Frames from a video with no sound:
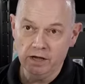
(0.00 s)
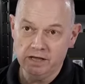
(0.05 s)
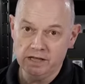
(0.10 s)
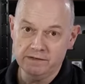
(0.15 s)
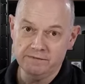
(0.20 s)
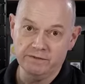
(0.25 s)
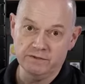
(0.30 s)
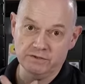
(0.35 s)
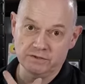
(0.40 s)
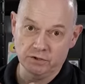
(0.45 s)

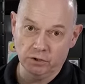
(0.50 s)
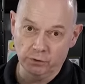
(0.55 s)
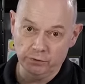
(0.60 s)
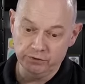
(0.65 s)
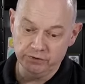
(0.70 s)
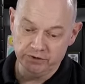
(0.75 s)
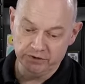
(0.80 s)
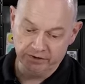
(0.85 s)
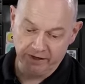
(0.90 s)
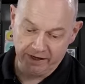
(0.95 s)
If it's on
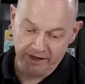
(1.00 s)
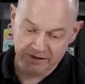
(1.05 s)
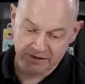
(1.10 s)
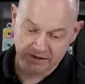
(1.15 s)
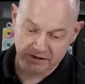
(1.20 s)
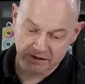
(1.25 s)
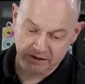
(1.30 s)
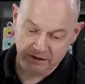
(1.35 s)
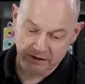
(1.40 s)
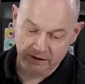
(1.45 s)
your
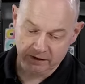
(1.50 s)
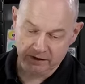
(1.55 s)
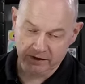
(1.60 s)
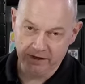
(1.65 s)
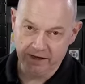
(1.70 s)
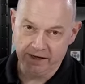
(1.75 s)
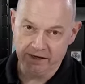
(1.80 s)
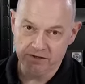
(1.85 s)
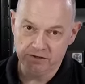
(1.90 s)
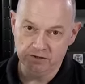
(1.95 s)
desk,
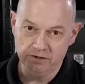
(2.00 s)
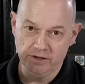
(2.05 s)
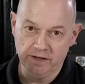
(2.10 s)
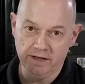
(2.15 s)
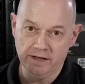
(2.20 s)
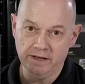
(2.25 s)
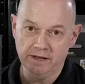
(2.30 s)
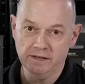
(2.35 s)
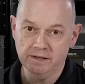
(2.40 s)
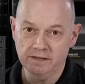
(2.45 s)
connection
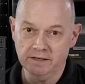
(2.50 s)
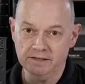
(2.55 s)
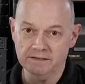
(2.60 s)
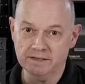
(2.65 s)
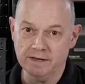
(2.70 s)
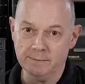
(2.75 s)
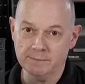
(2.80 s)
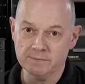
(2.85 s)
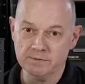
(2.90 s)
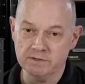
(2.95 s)
there is
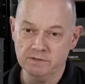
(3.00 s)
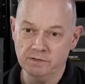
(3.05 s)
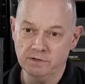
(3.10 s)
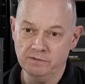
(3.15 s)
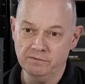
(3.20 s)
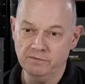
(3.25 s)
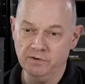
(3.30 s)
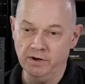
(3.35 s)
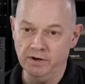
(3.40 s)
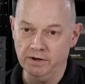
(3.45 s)

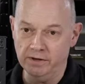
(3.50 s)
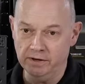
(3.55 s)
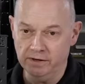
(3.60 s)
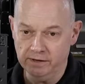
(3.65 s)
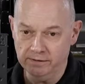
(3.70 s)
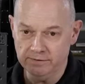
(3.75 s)
absolutely fine.